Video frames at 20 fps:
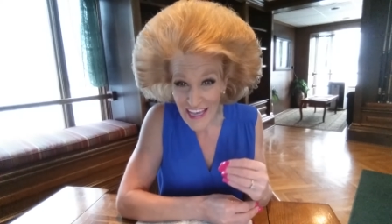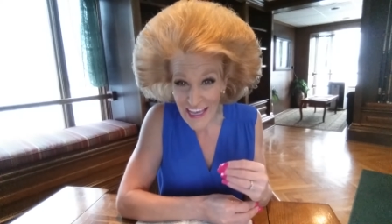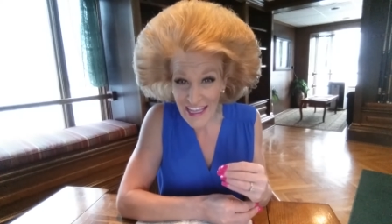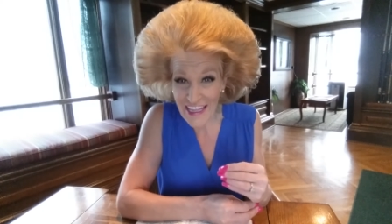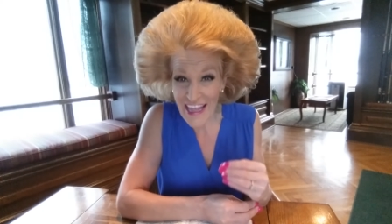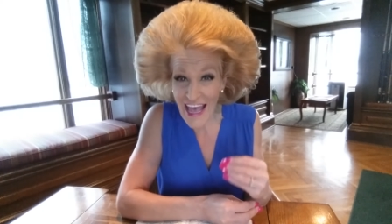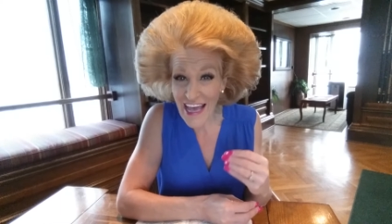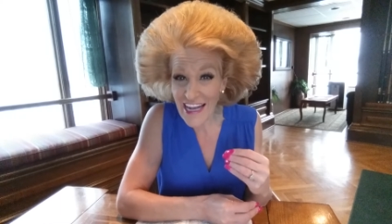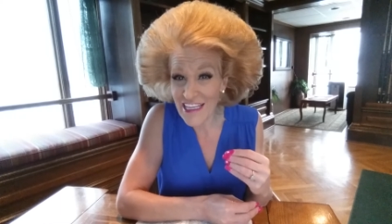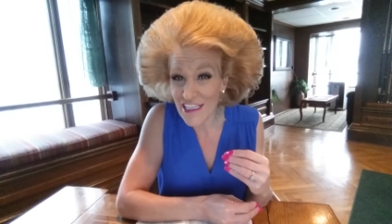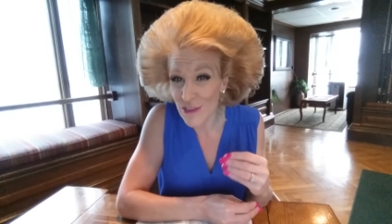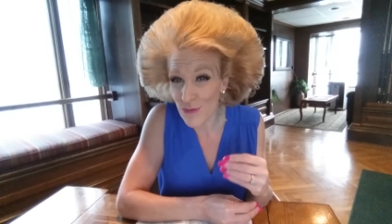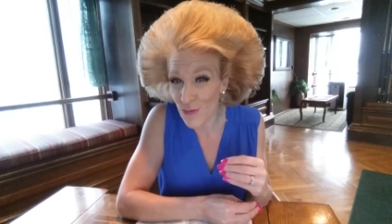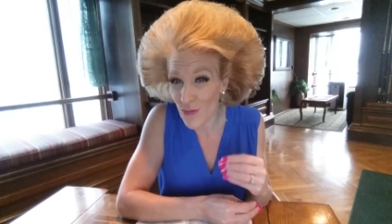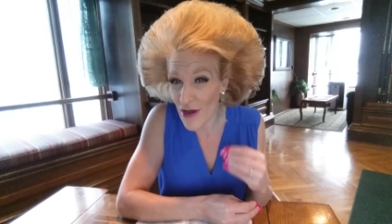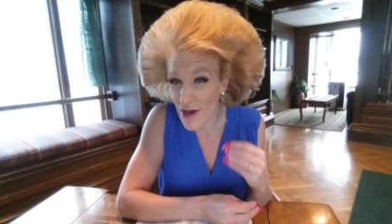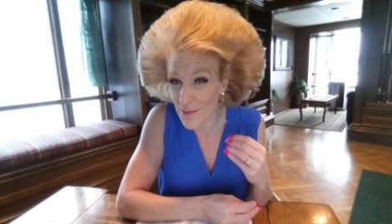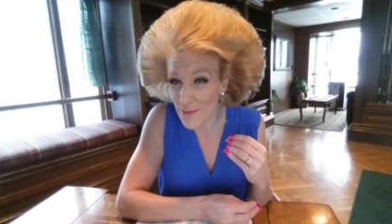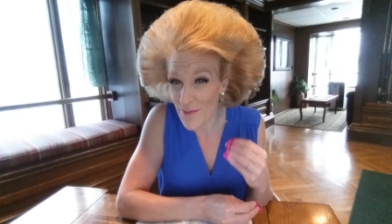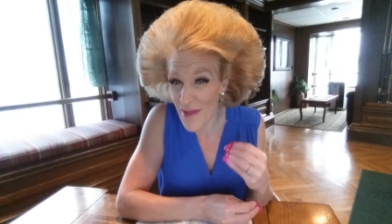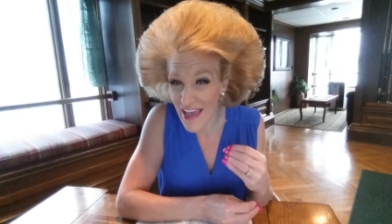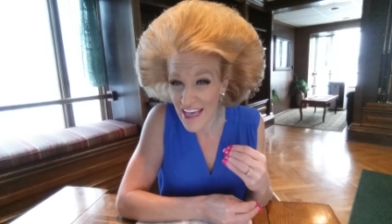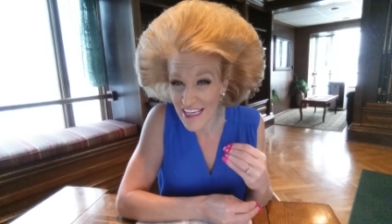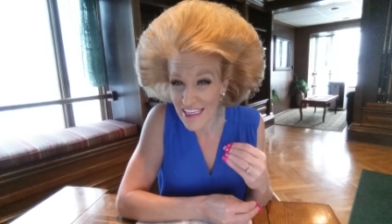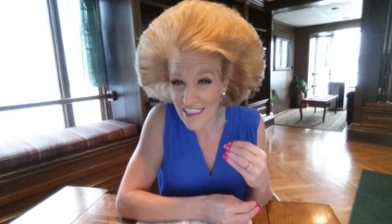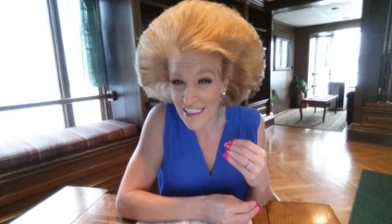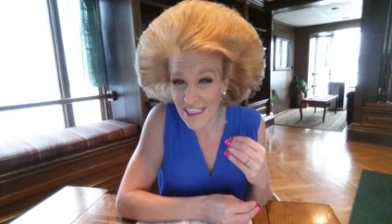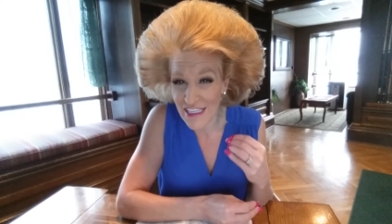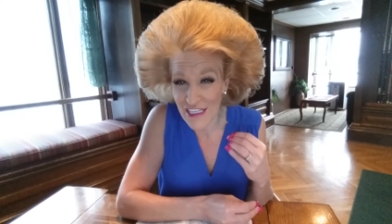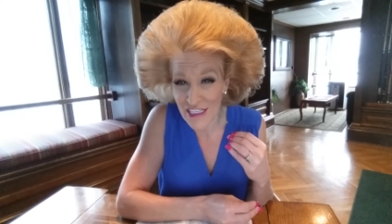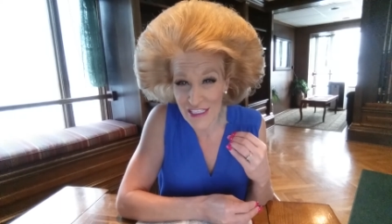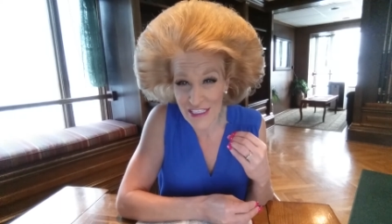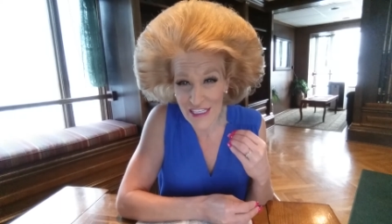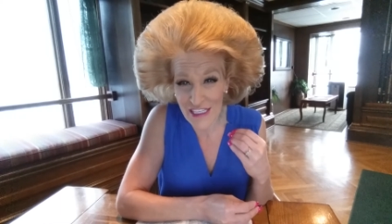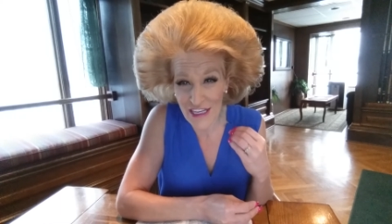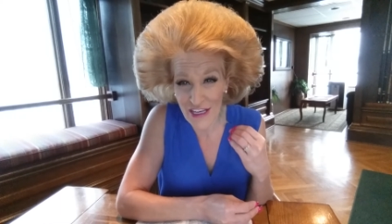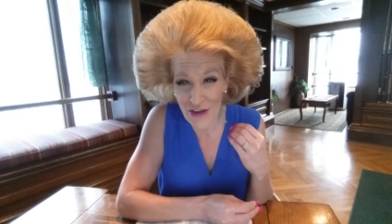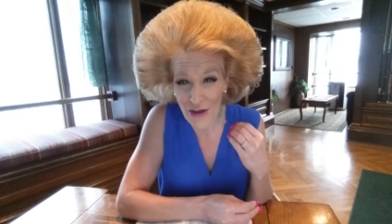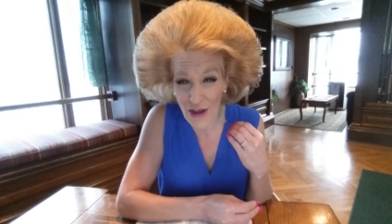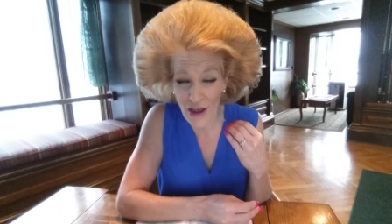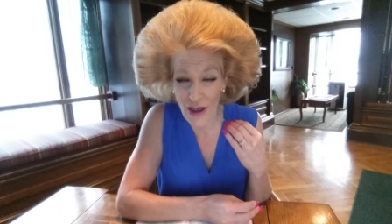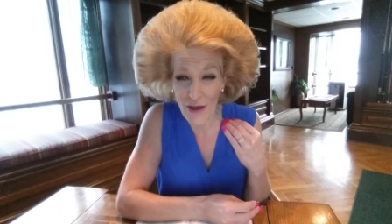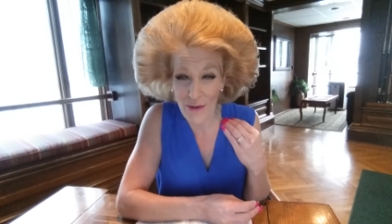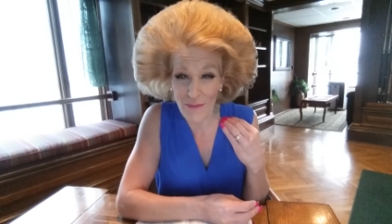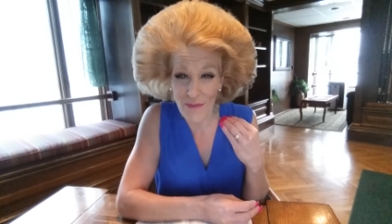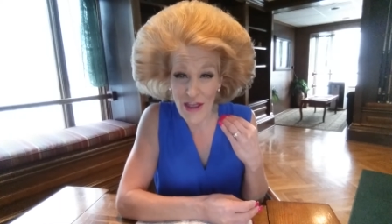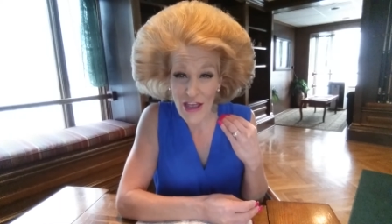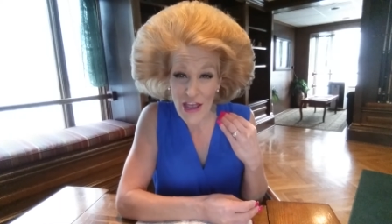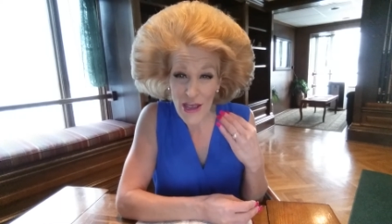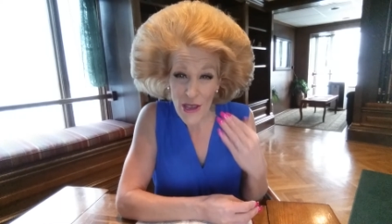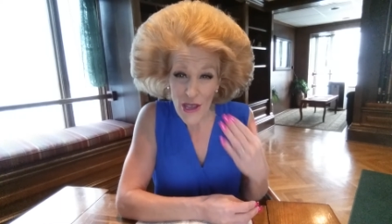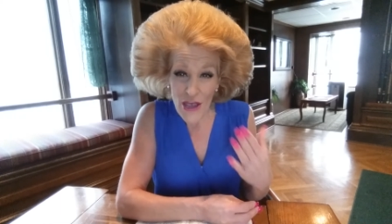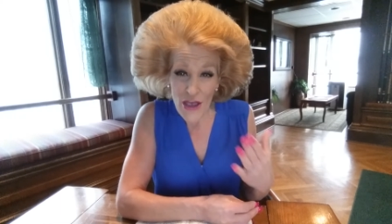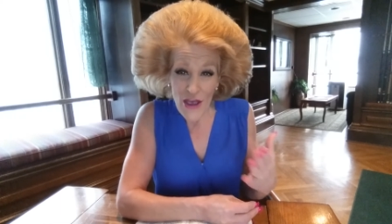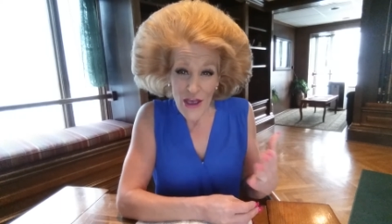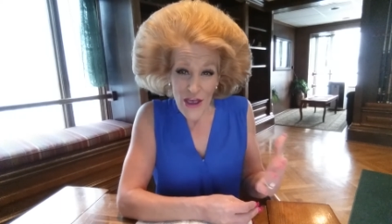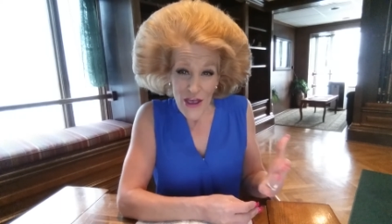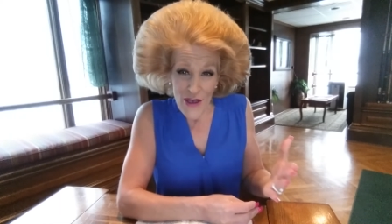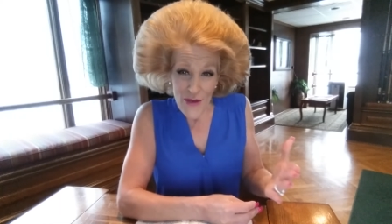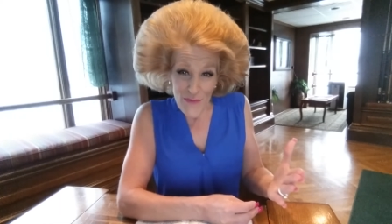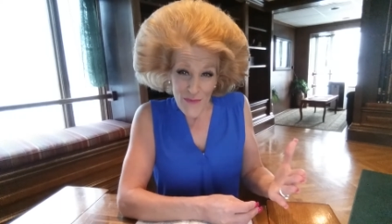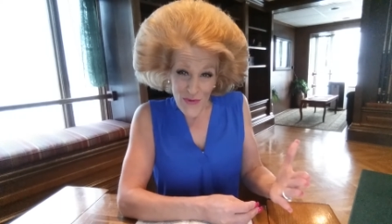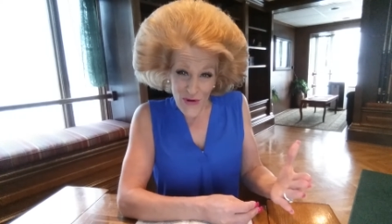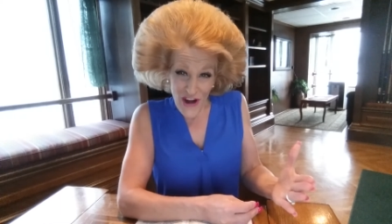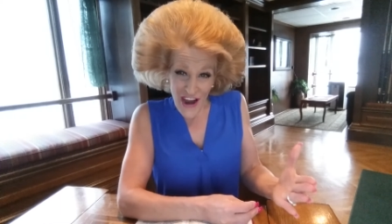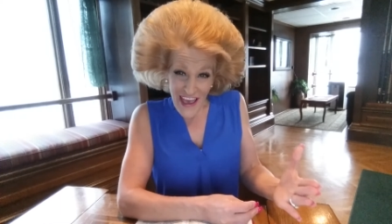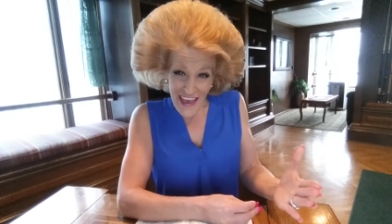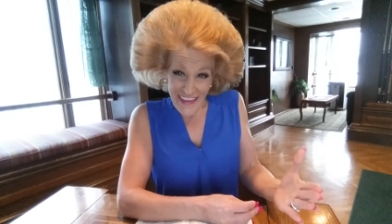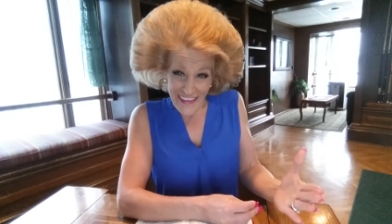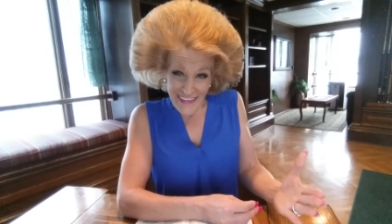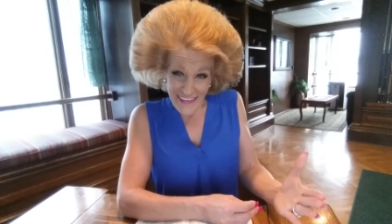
And that is what makes this um, breath